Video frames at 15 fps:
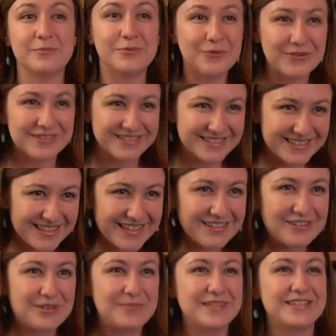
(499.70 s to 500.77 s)
important
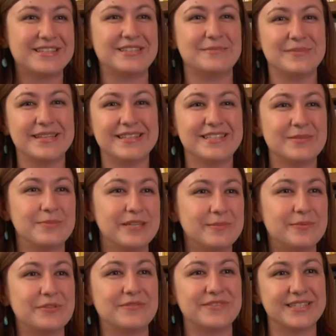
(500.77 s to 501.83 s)
later because it means the
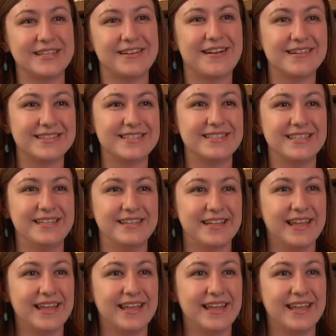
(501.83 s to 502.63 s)
people of St. Augustine